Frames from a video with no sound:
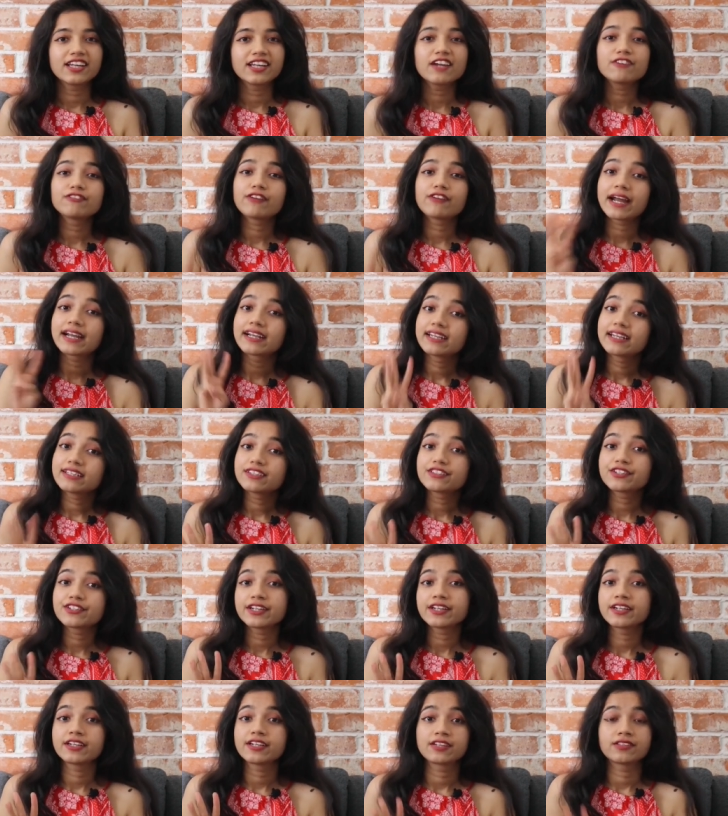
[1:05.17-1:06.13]
There are widely
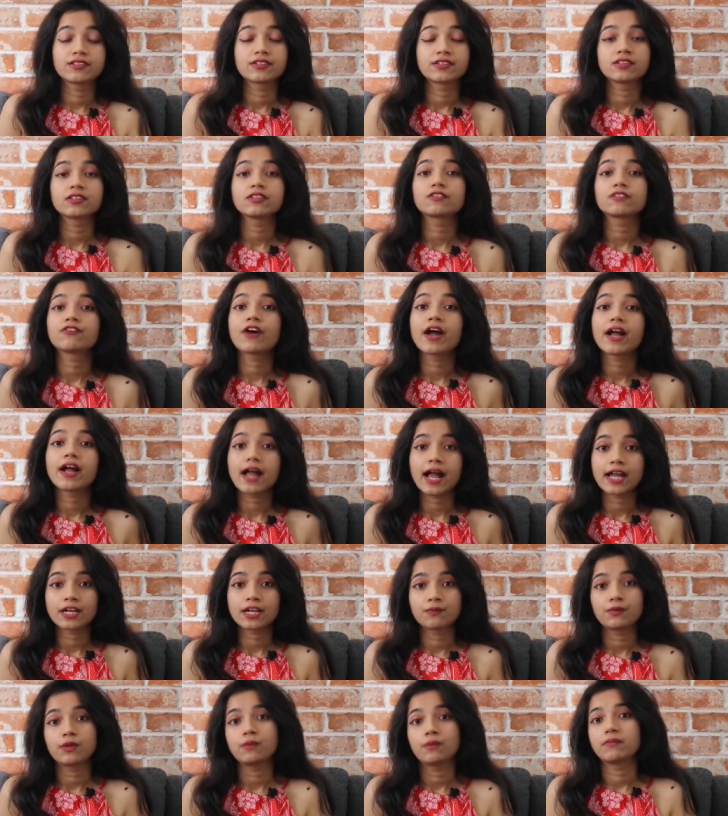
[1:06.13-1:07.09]
three reasons why
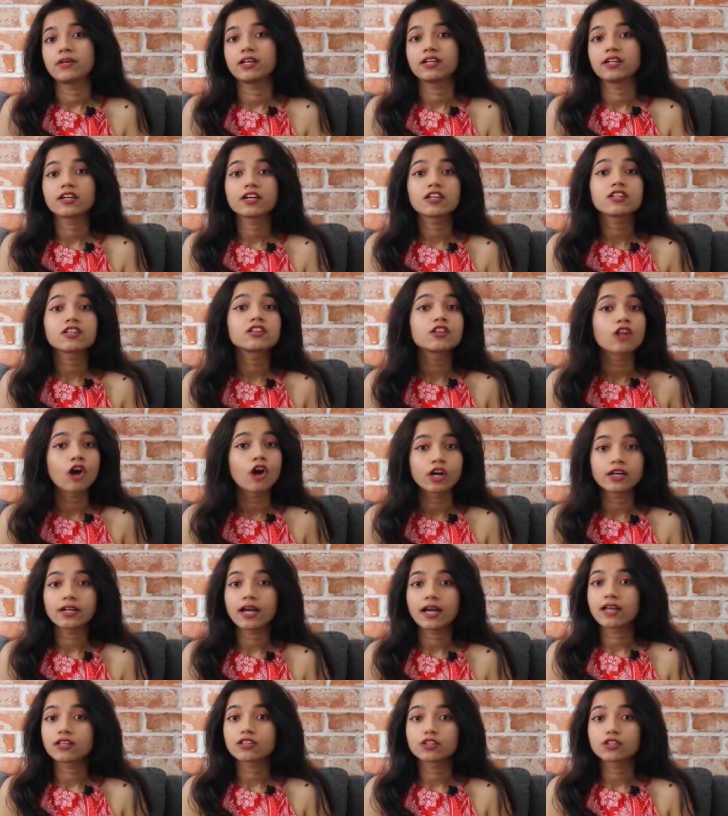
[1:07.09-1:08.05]
animal milk is
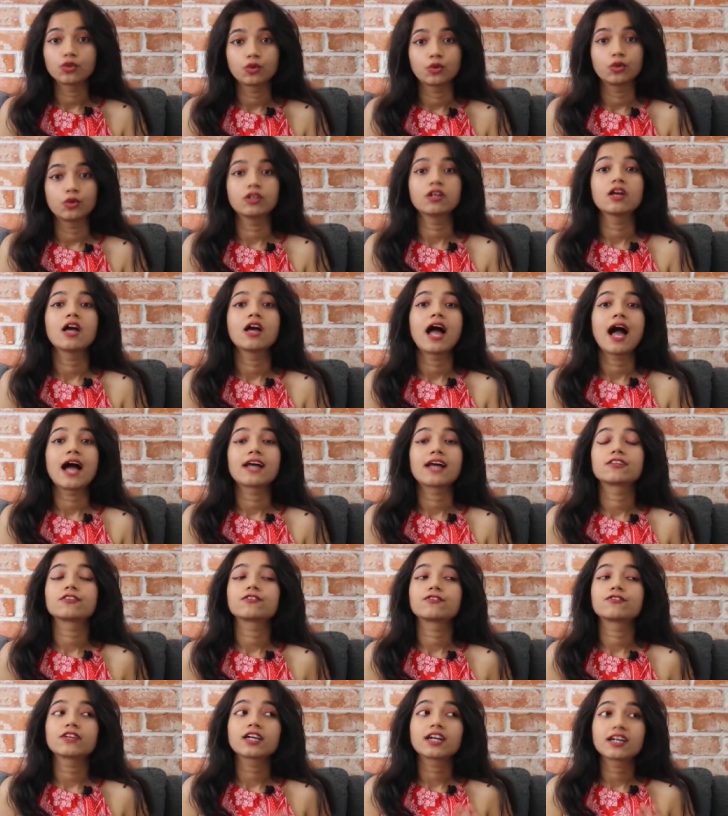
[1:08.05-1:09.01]
not as good
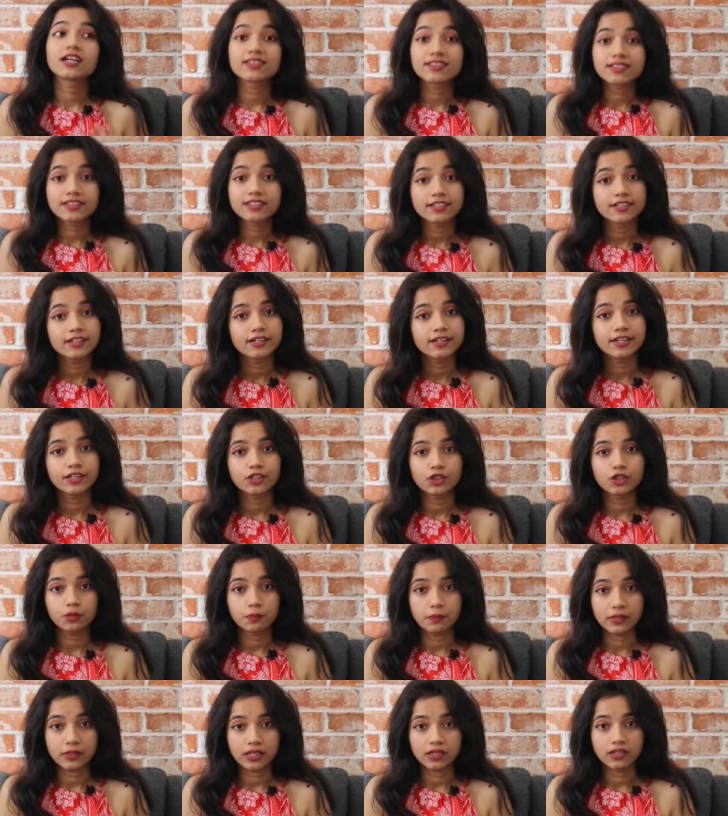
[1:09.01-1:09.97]
as we consider it
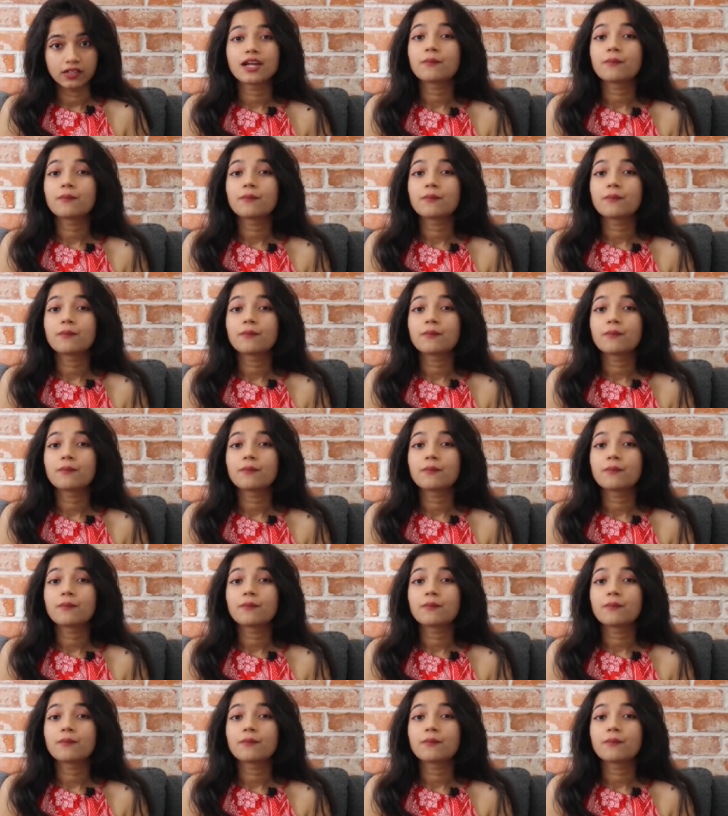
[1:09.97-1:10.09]
to be.